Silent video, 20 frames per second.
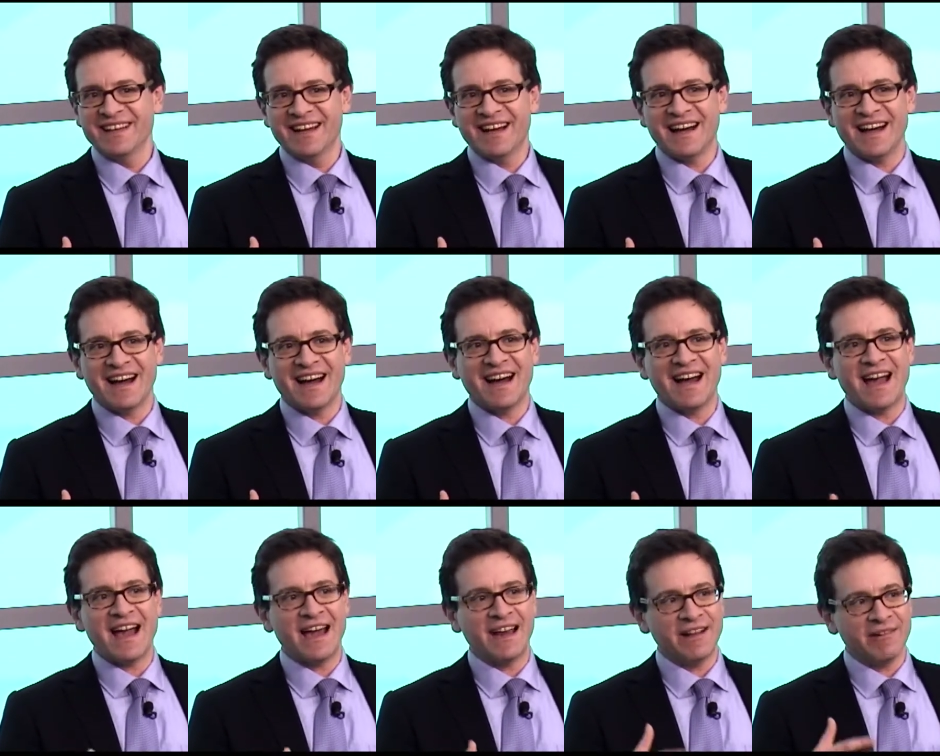
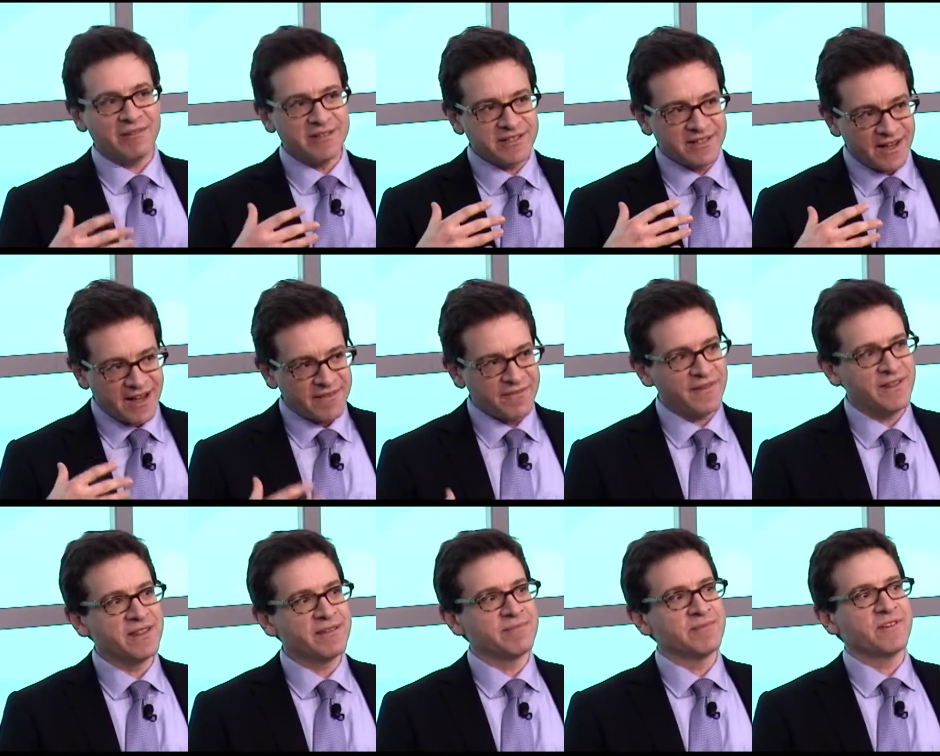And it was
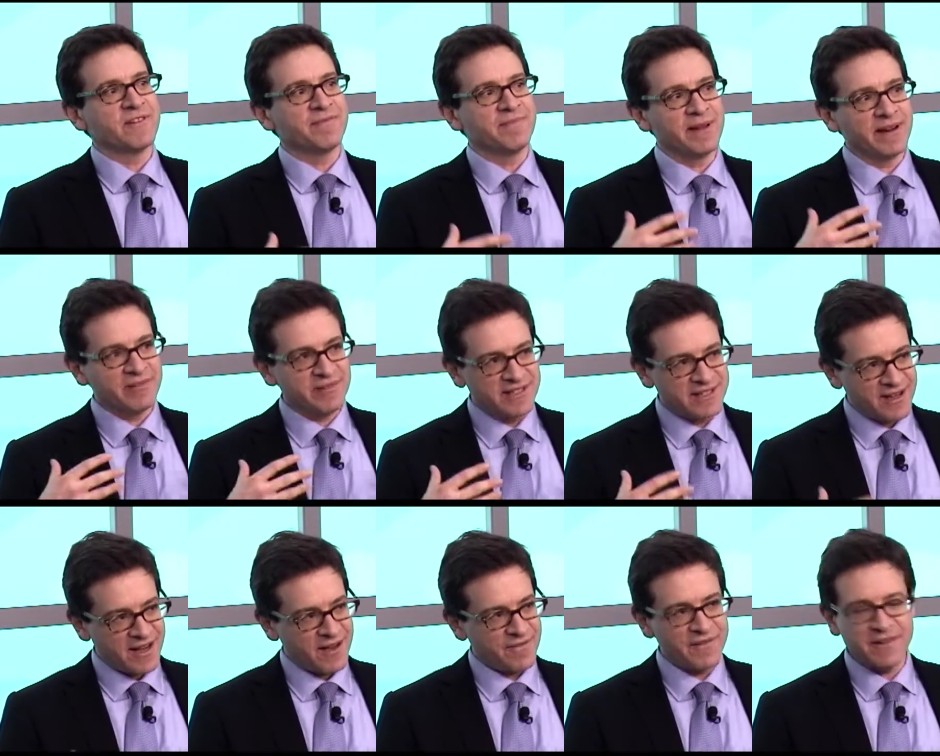often the movement, it was
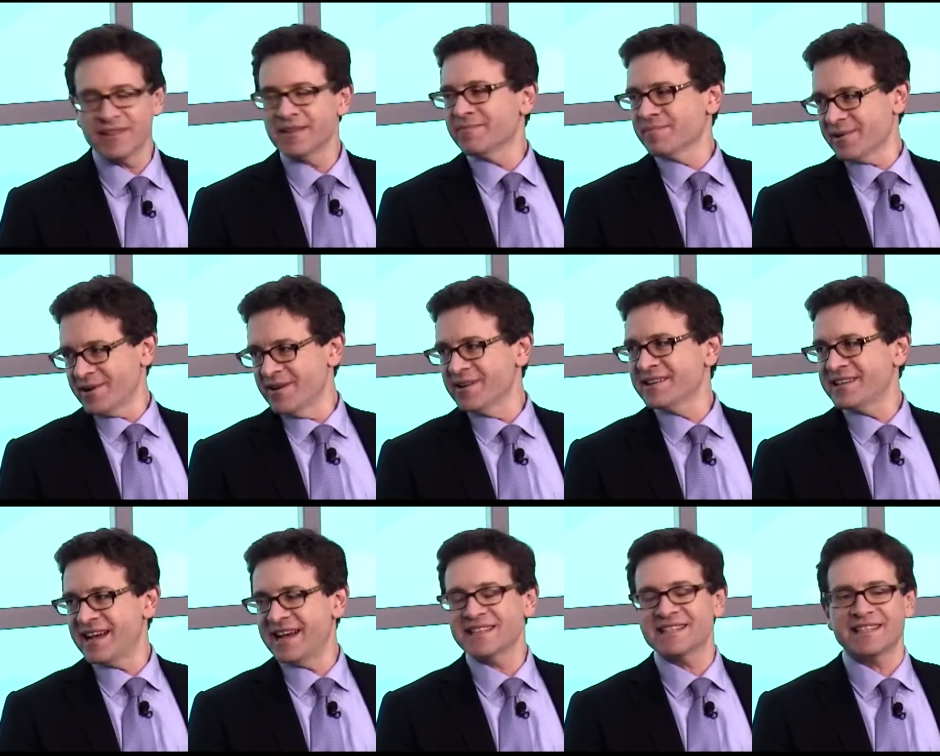often the
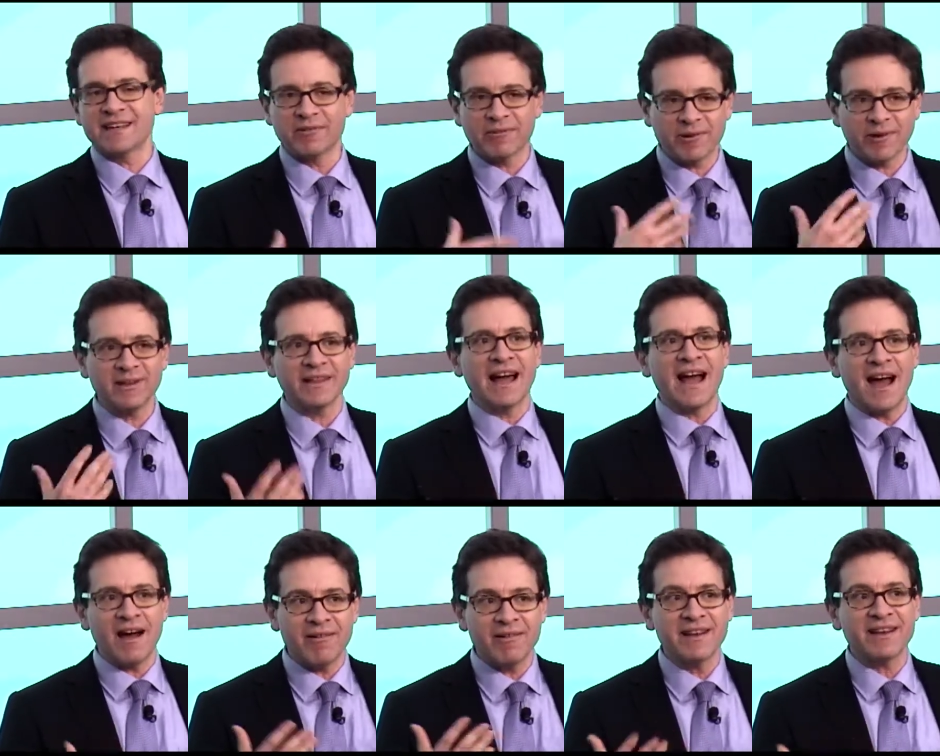protests that were
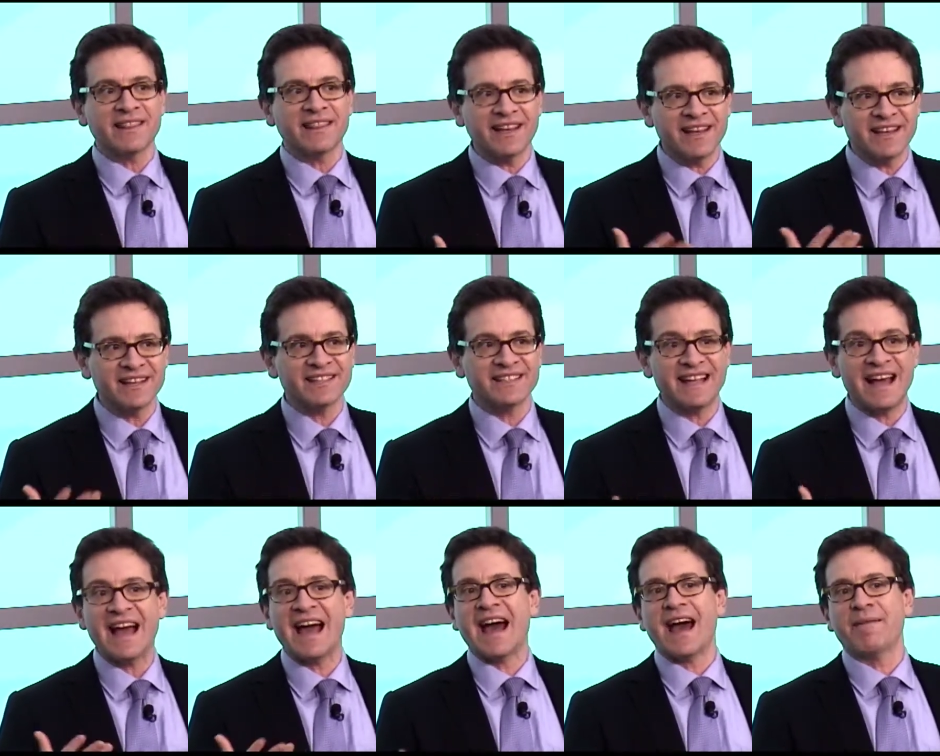allowing things
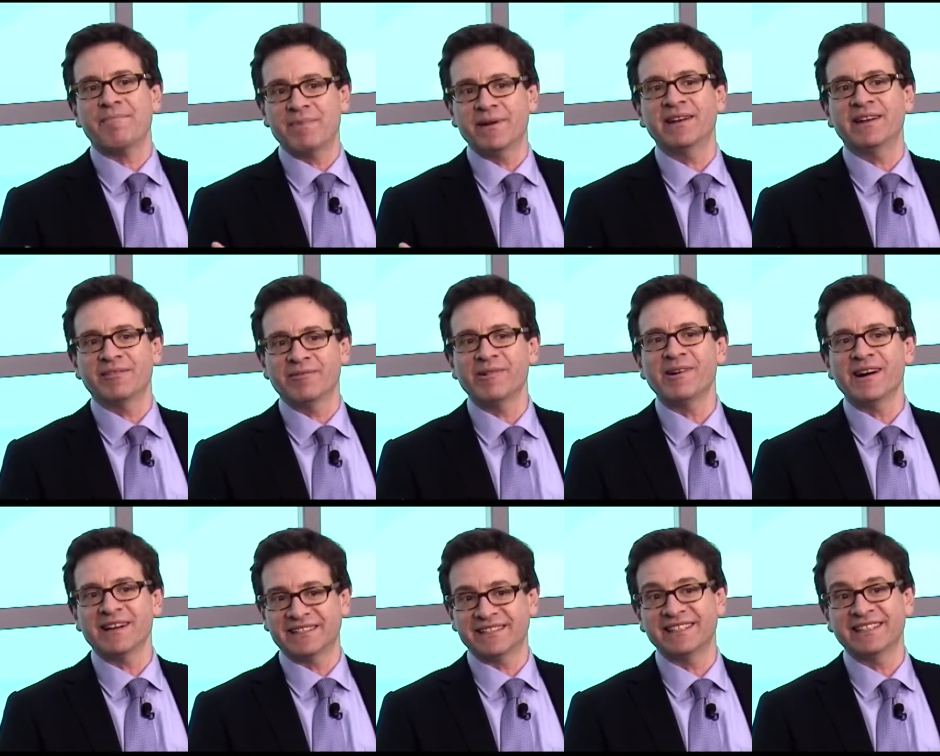to happen in
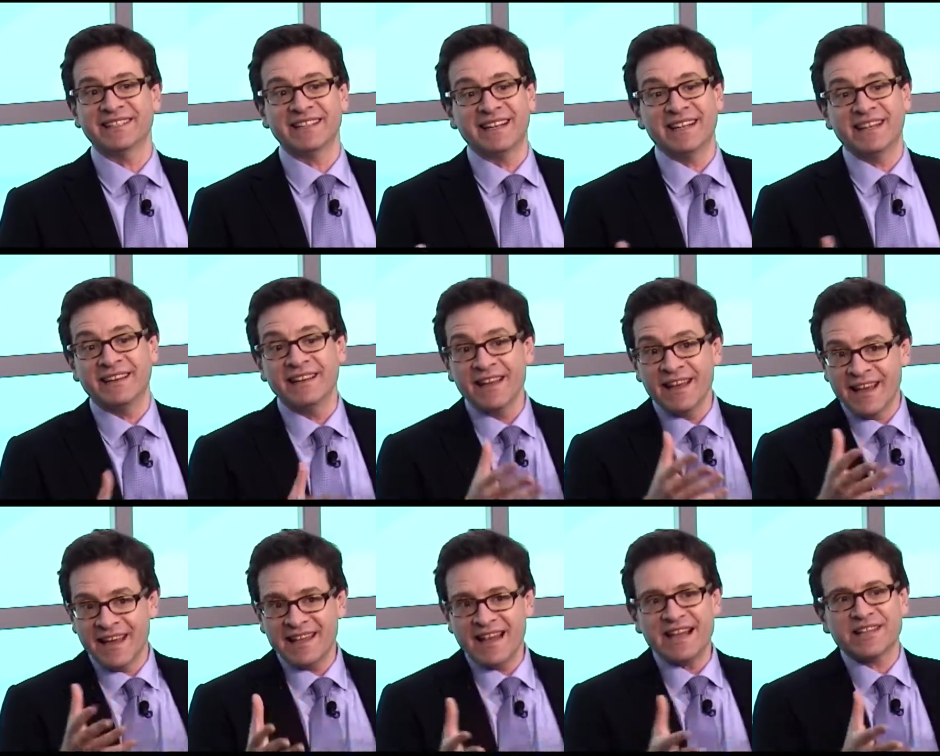Washington. And
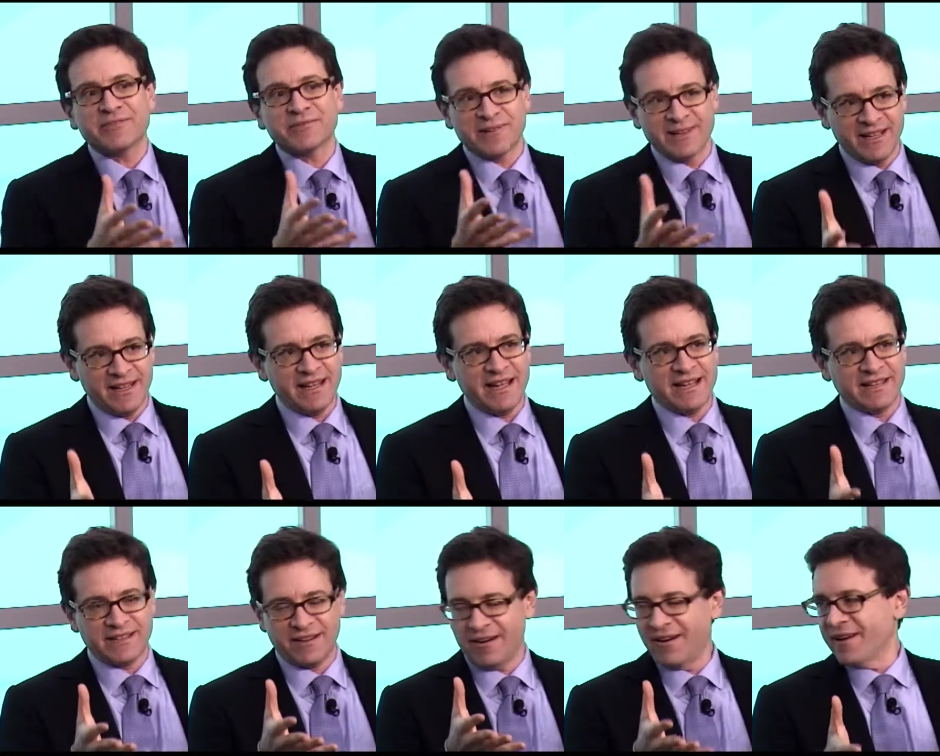that's really
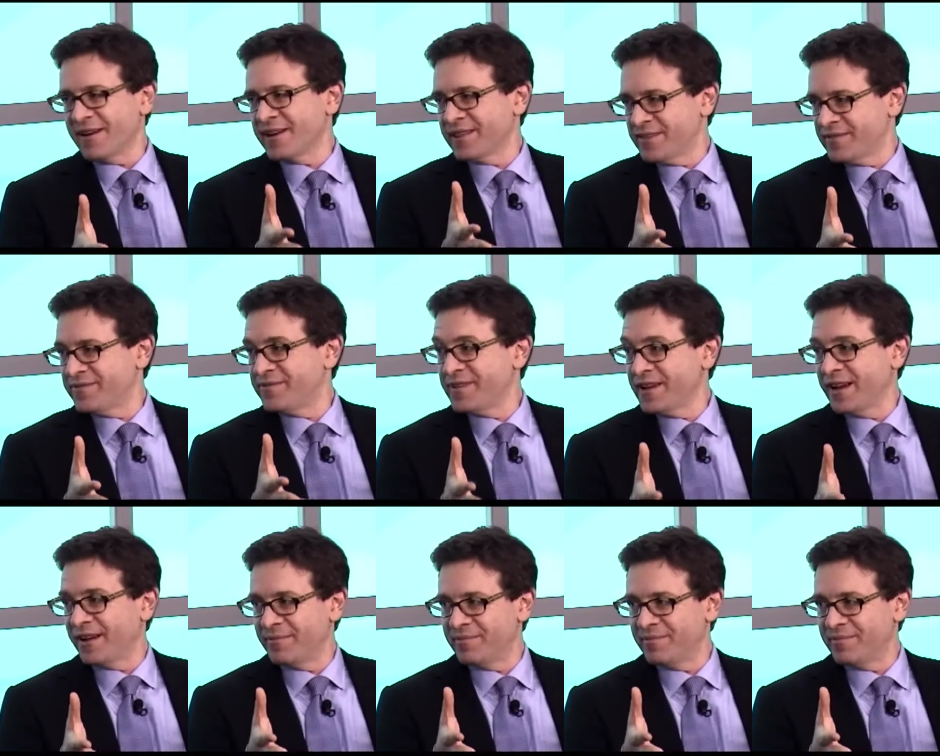at the heart of the film.